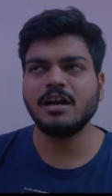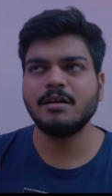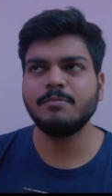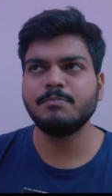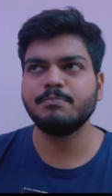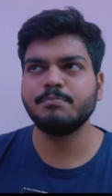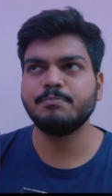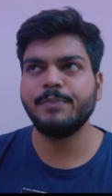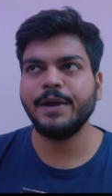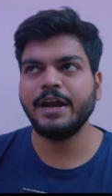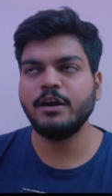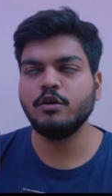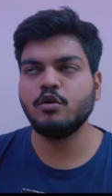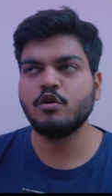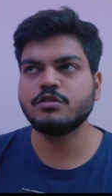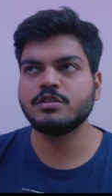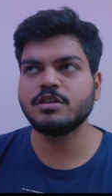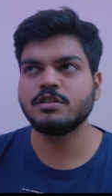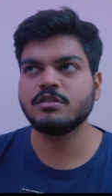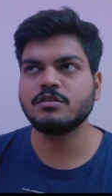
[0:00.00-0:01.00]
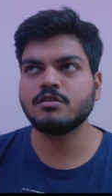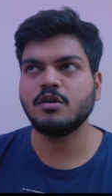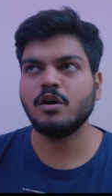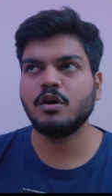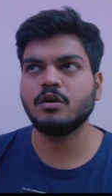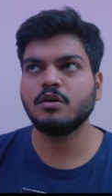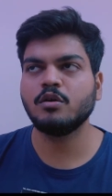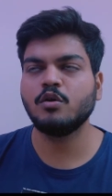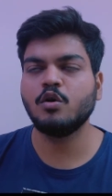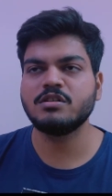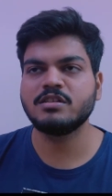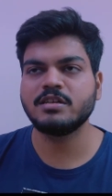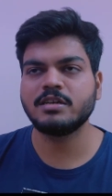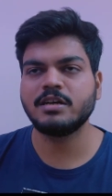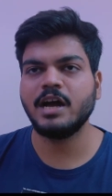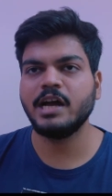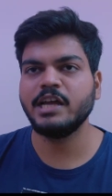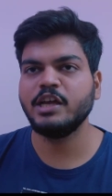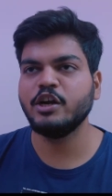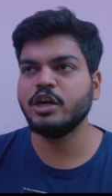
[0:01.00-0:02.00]
up paid courses on
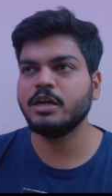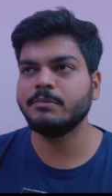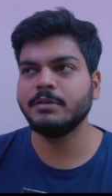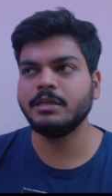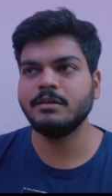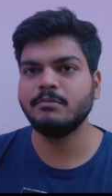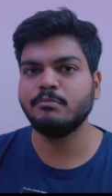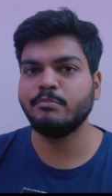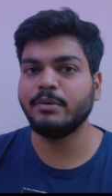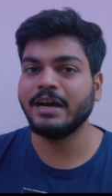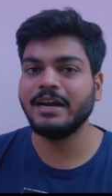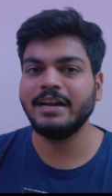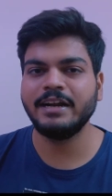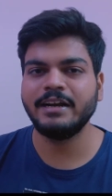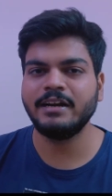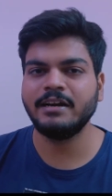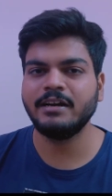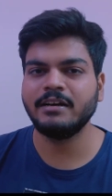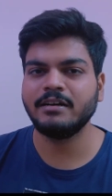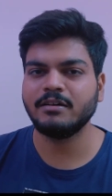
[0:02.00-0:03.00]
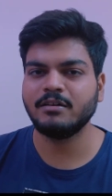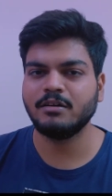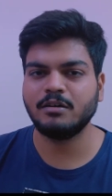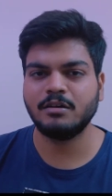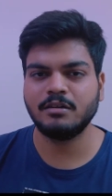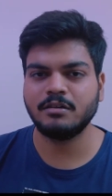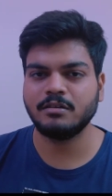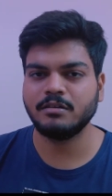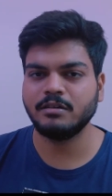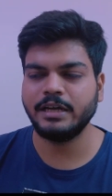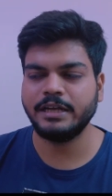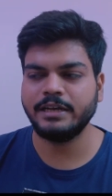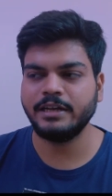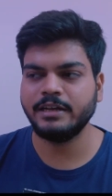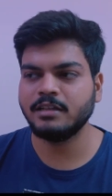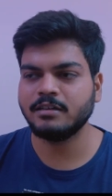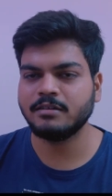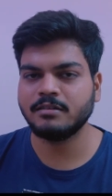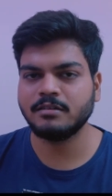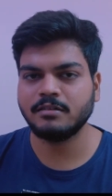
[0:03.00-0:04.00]
Coursera, Udemy, Brilliant, or any
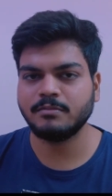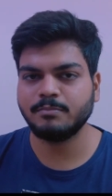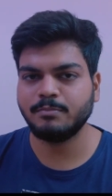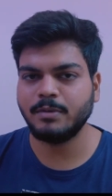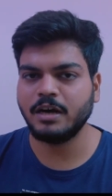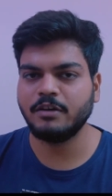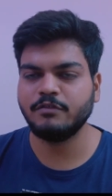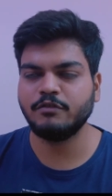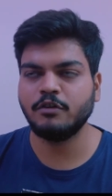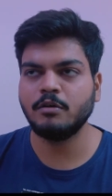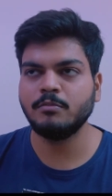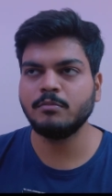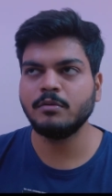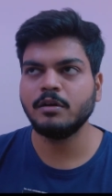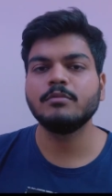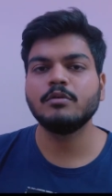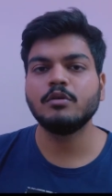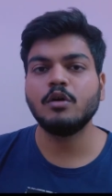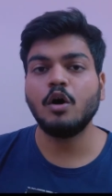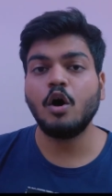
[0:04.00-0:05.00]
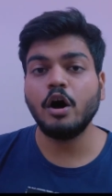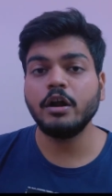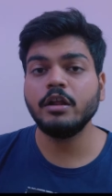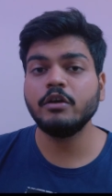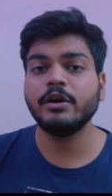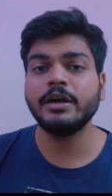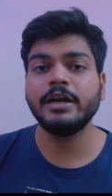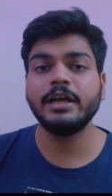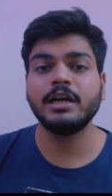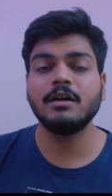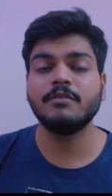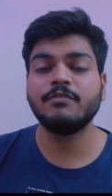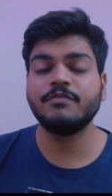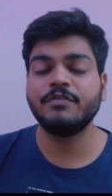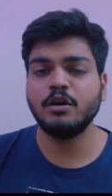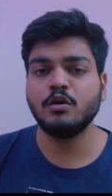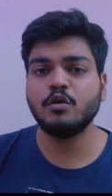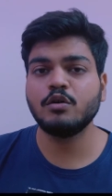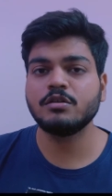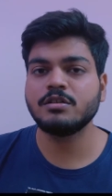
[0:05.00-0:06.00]
other platform. Or you can take up
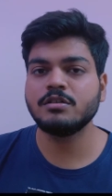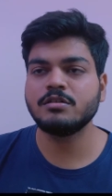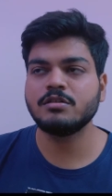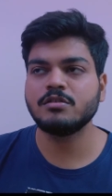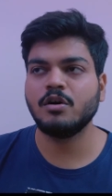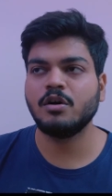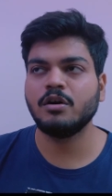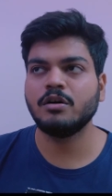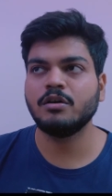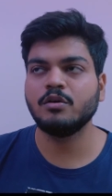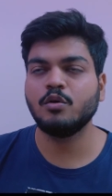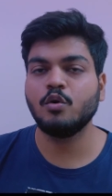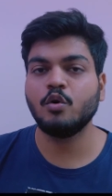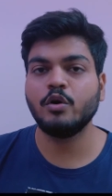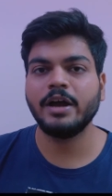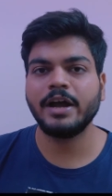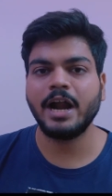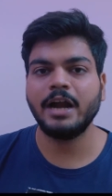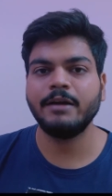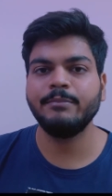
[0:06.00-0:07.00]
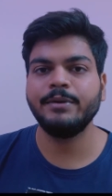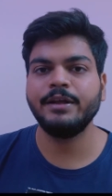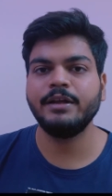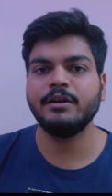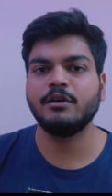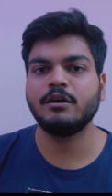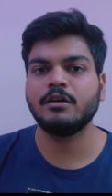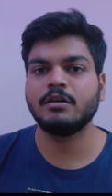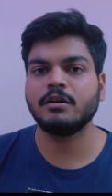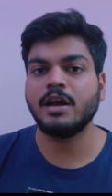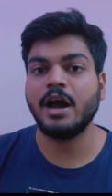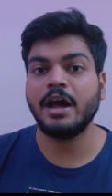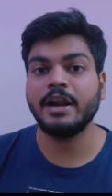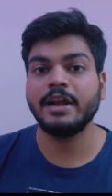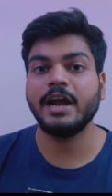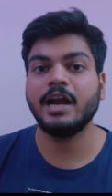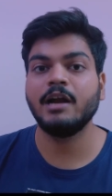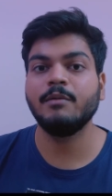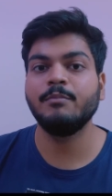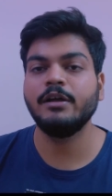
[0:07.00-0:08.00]
free courses on Code Academy or Khan
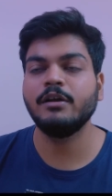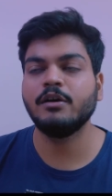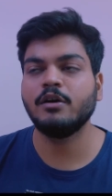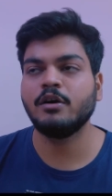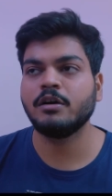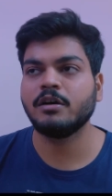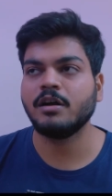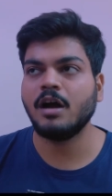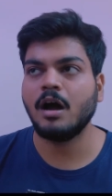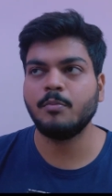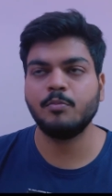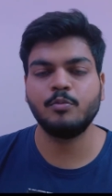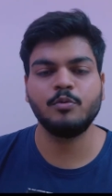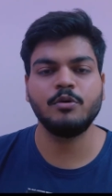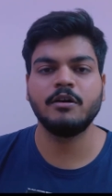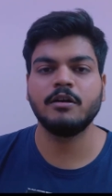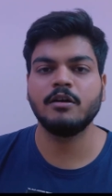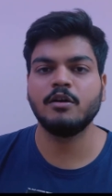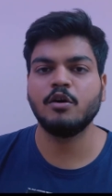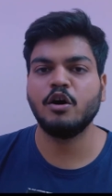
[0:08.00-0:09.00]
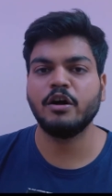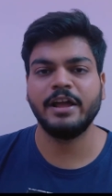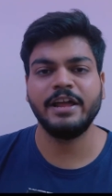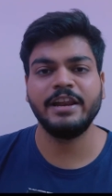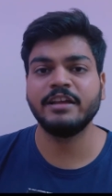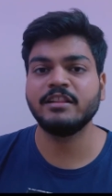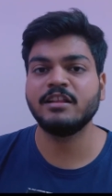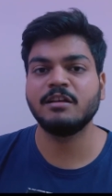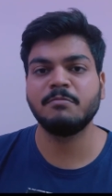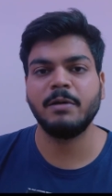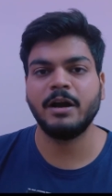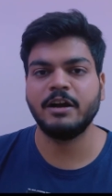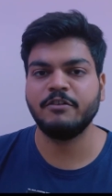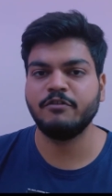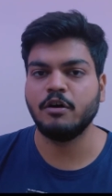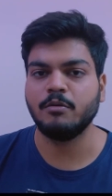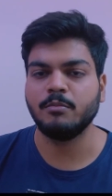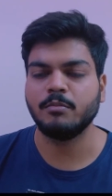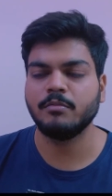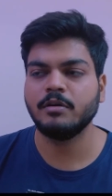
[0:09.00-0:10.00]
Academy or Upwork or any other
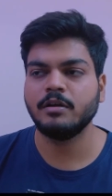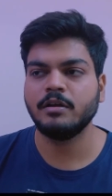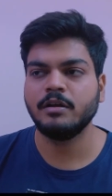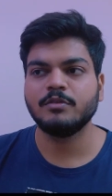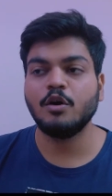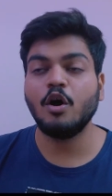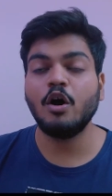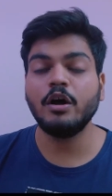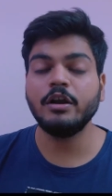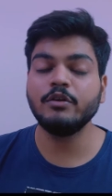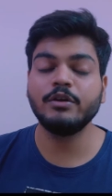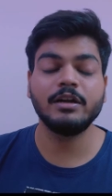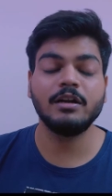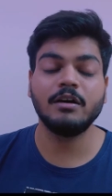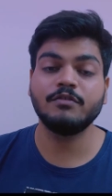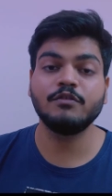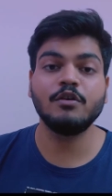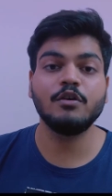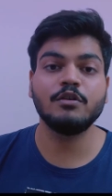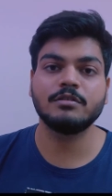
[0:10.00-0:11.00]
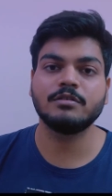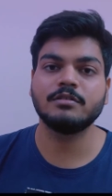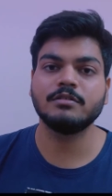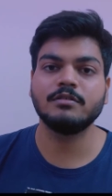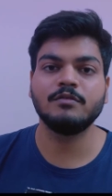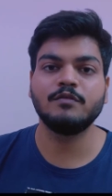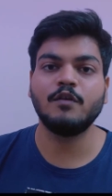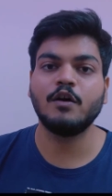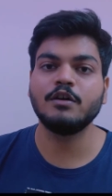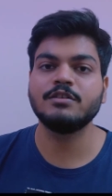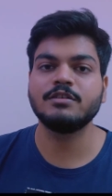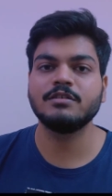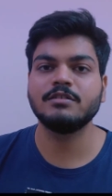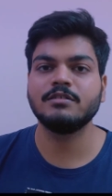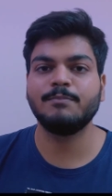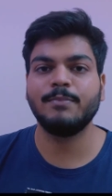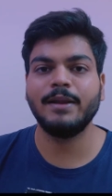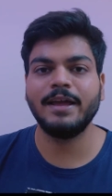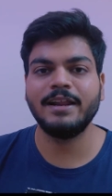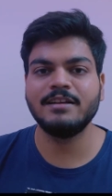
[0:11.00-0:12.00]
platform. Or you can, of course, watch
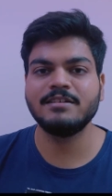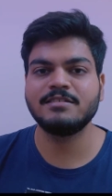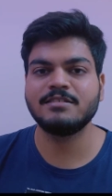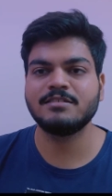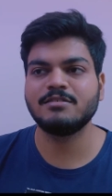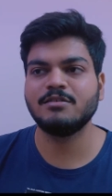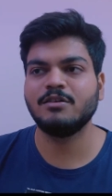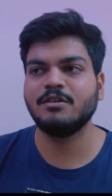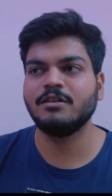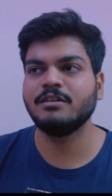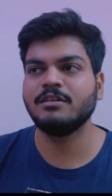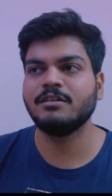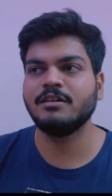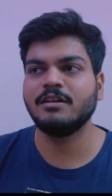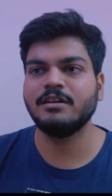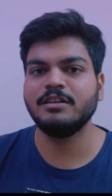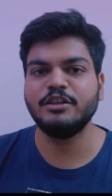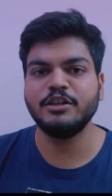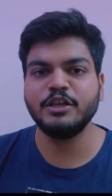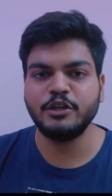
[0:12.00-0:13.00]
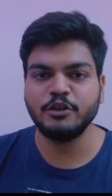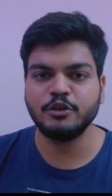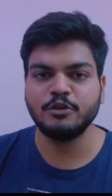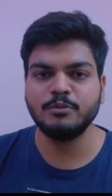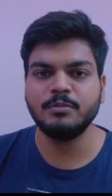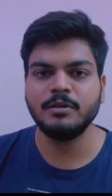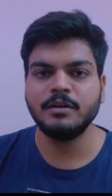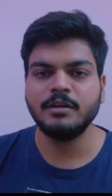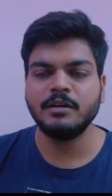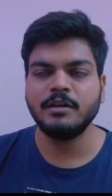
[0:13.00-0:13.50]
playlists on YouTube.